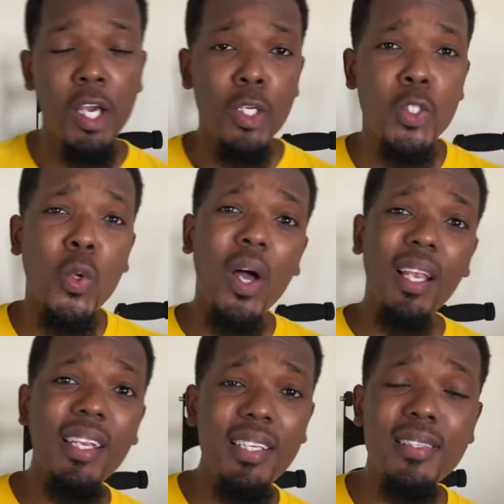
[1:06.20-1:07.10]
So a
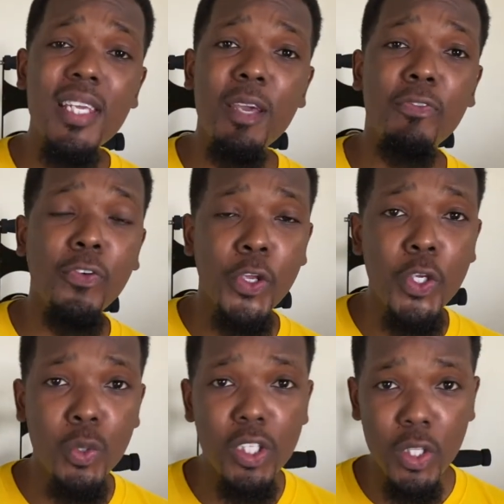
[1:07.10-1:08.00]
little tip for you
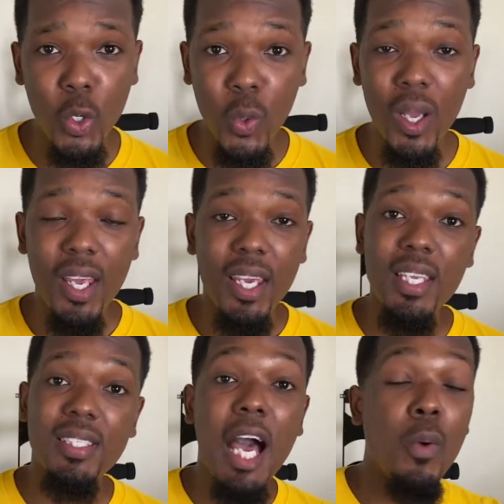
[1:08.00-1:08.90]
to know is
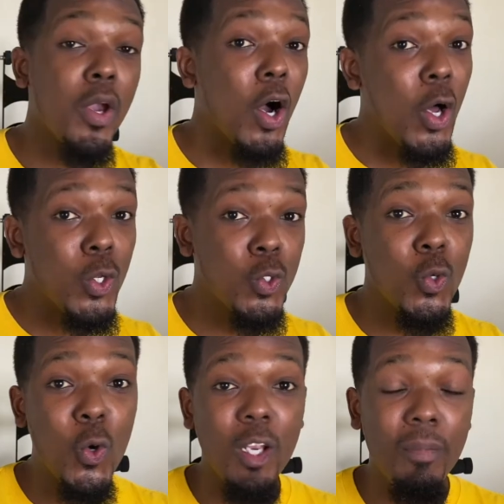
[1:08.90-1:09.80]
that we're also
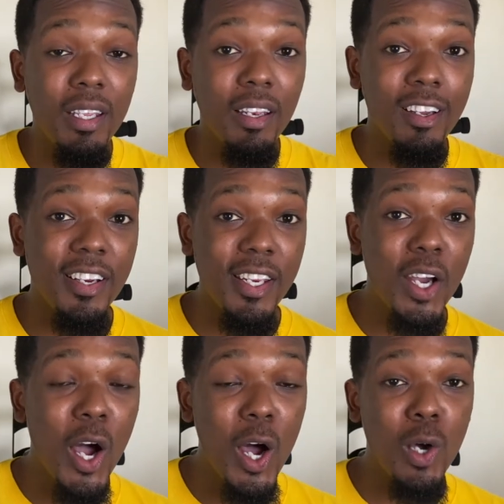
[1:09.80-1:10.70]
going to be learning
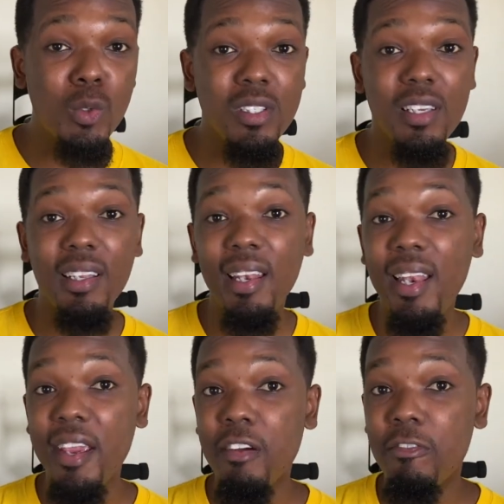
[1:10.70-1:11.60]
how to
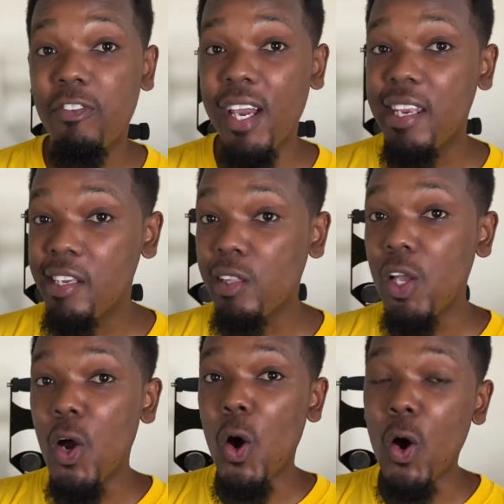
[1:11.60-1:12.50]
layer vinyl
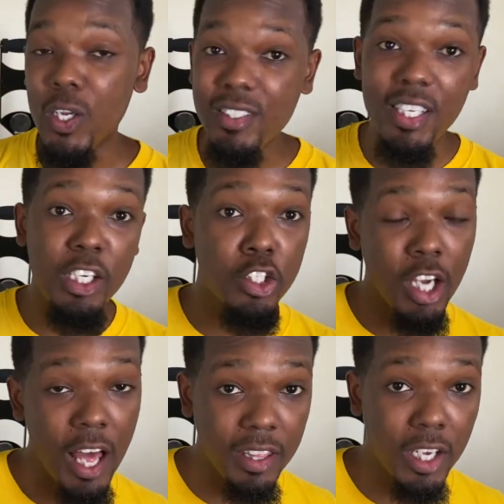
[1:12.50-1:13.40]
onto each
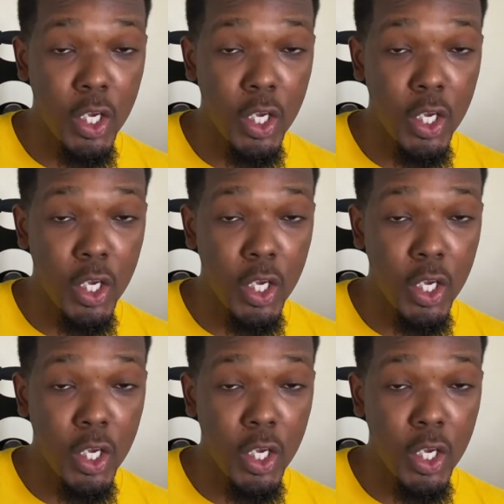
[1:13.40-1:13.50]
other.